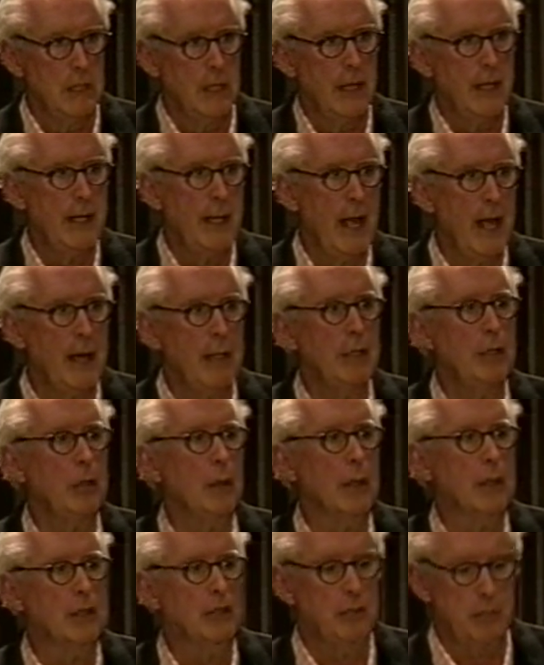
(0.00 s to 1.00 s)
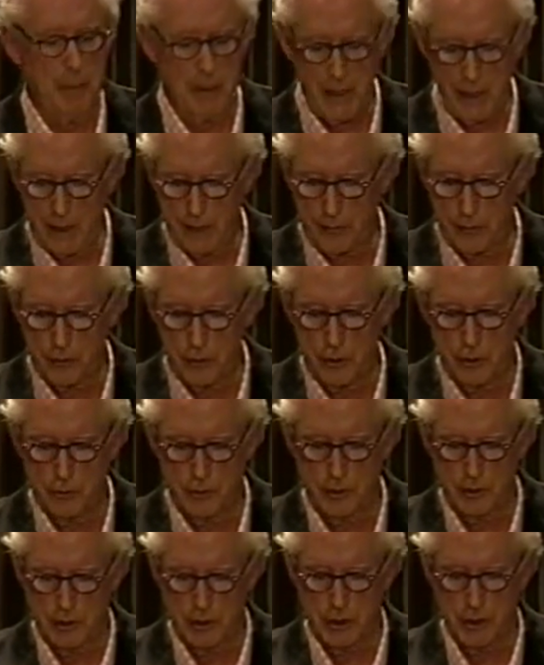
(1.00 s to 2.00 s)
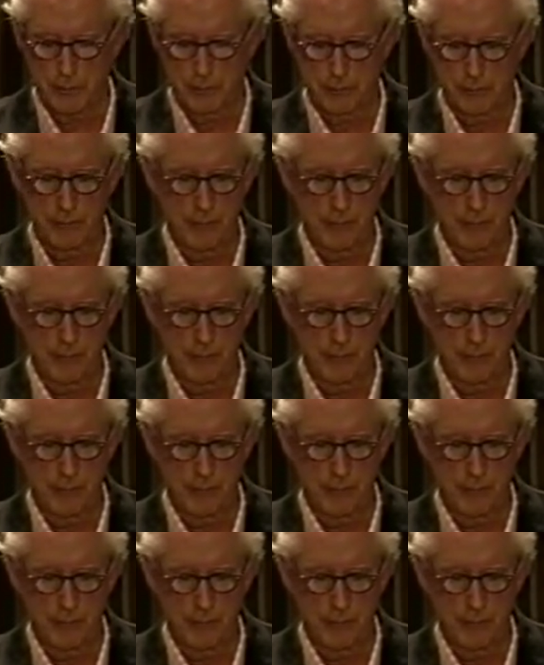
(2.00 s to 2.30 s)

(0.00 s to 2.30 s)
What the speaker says: and how do you expand their usage?